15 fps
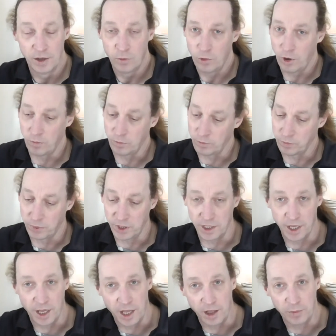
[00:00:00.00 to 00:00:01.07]
Won't be
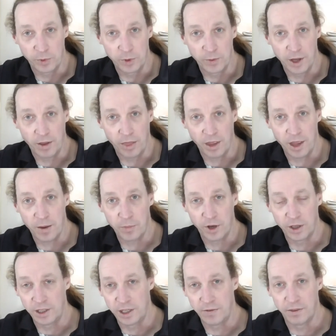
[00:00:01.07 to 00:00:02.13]
helping you out there
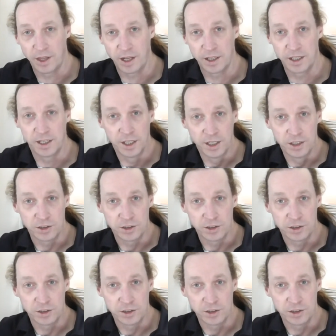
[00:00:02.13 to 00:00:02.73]
by leaving that in.